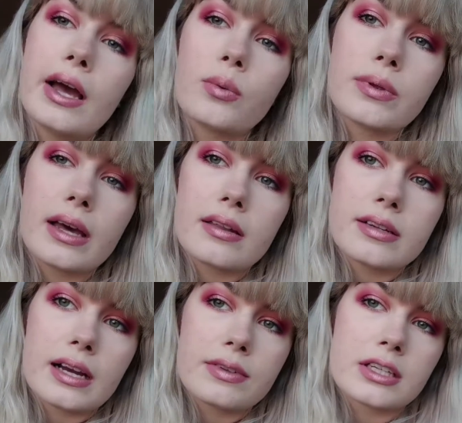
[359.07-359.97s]
I hope you
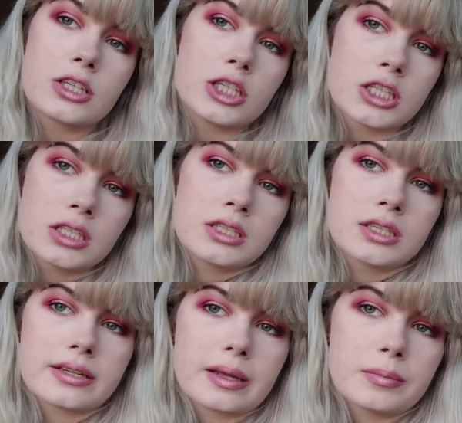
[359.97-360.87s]
guys are having a good
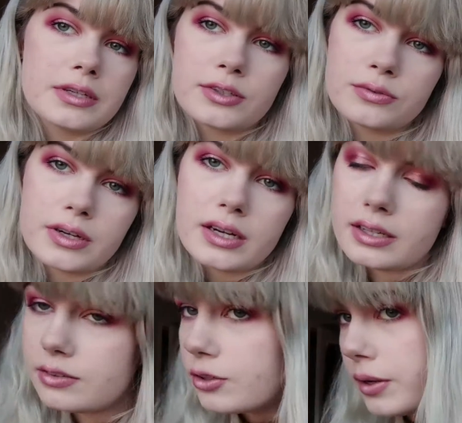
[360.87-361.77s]
December so far.
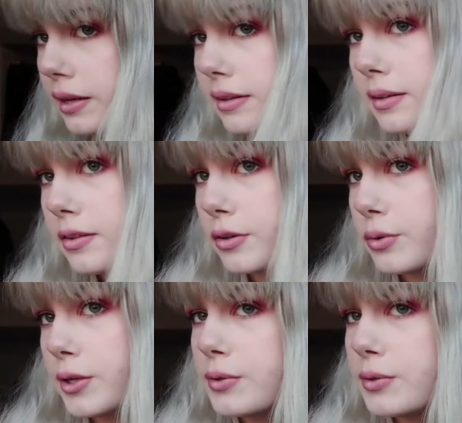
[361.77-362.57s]
It's 2 days in, so who